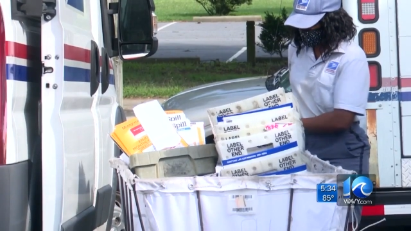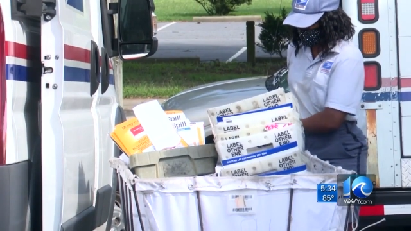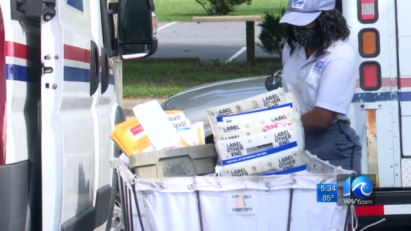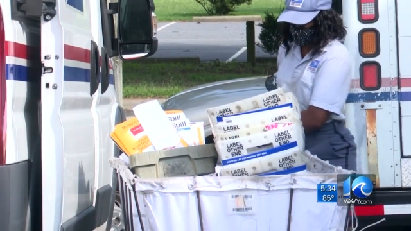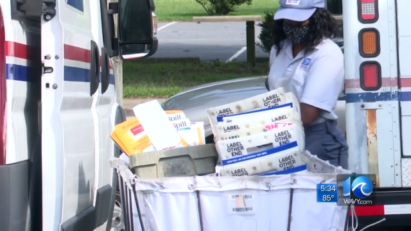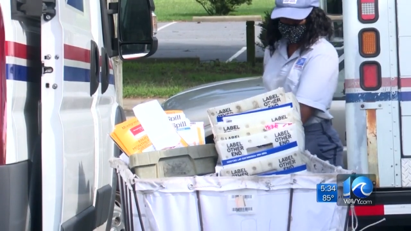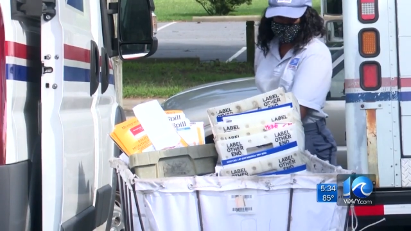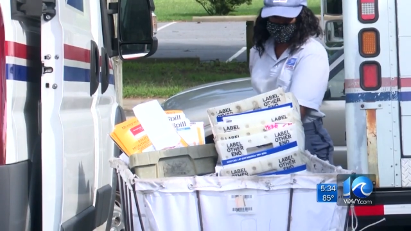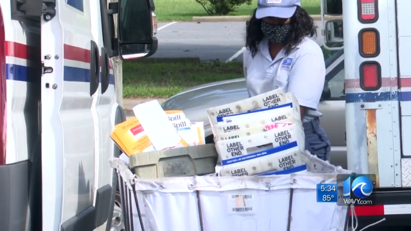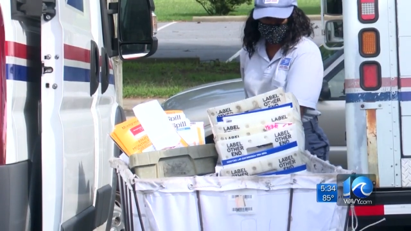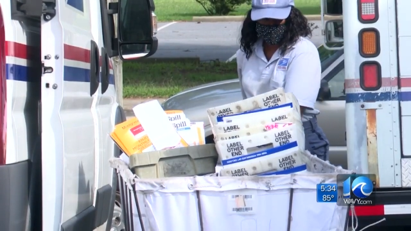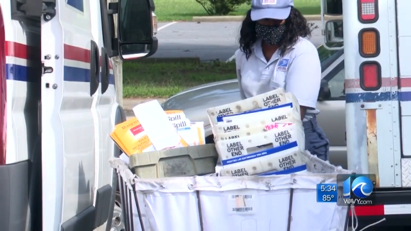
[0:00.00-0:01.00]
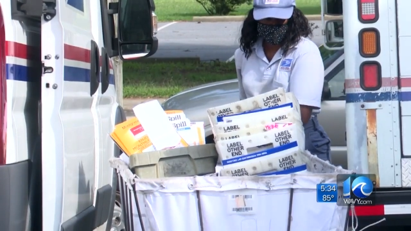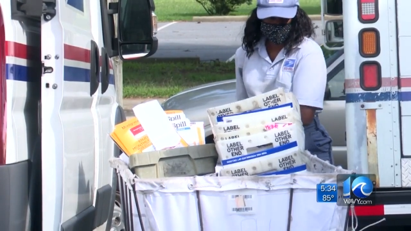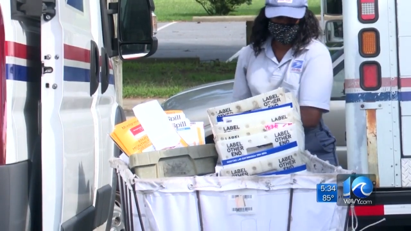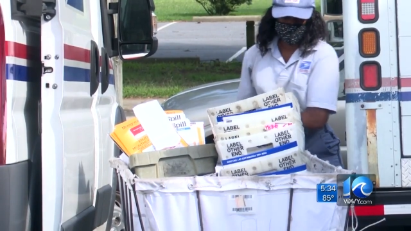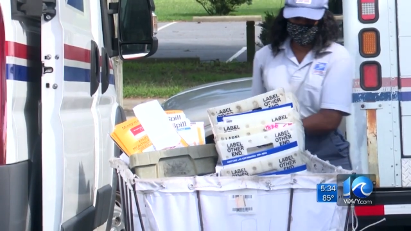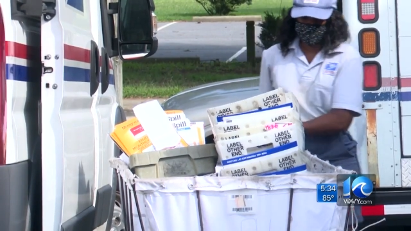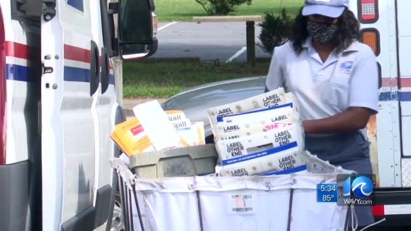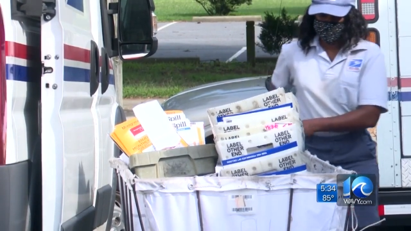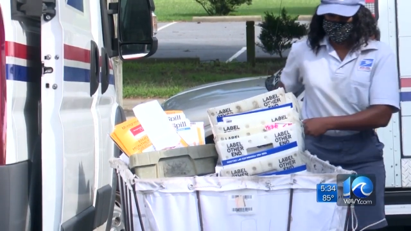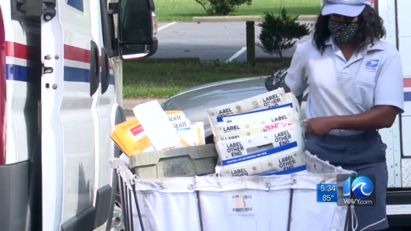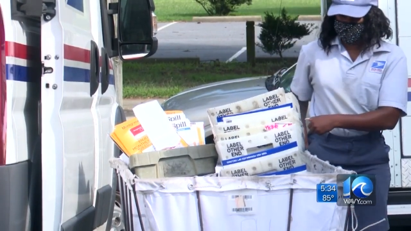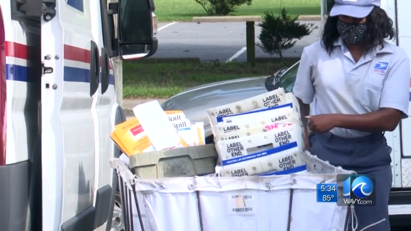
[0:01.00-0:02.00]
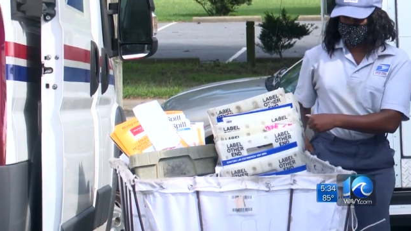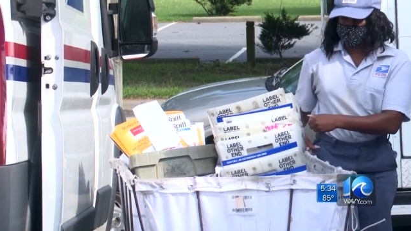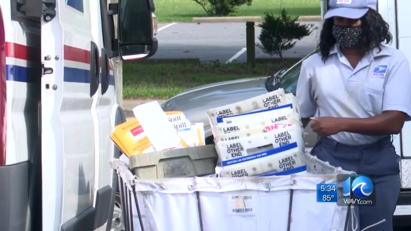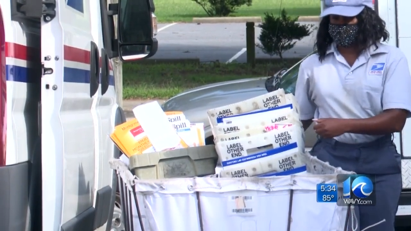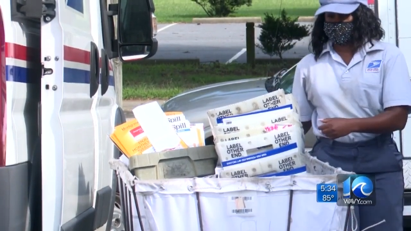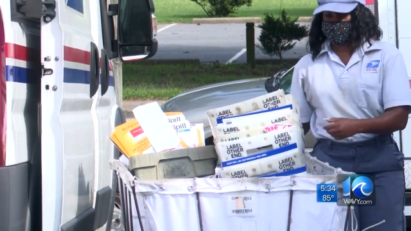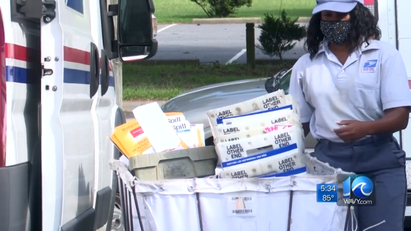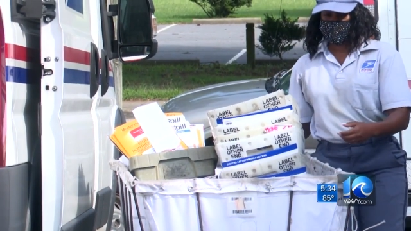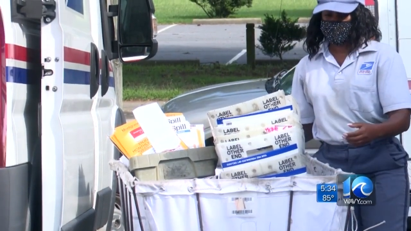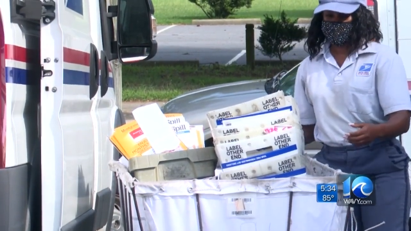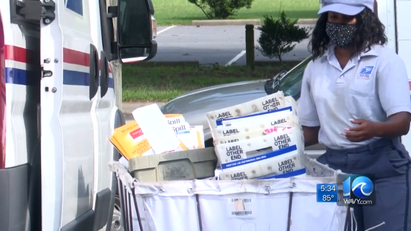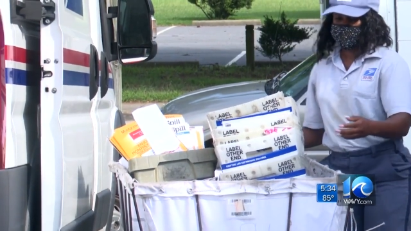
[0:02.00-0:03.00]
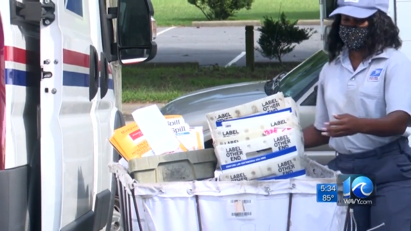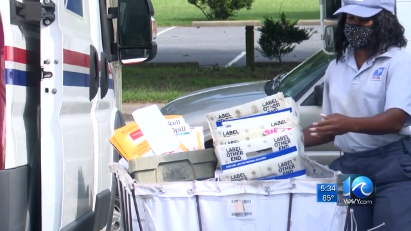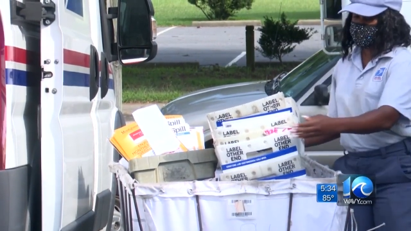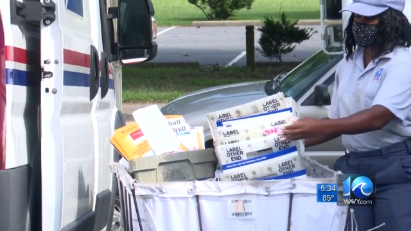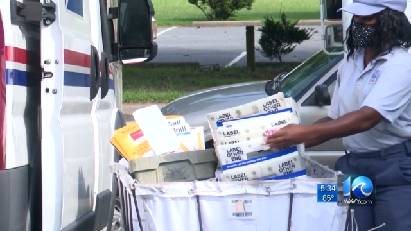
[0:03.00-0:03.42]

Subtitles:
No face is visible, so there are no lips to read.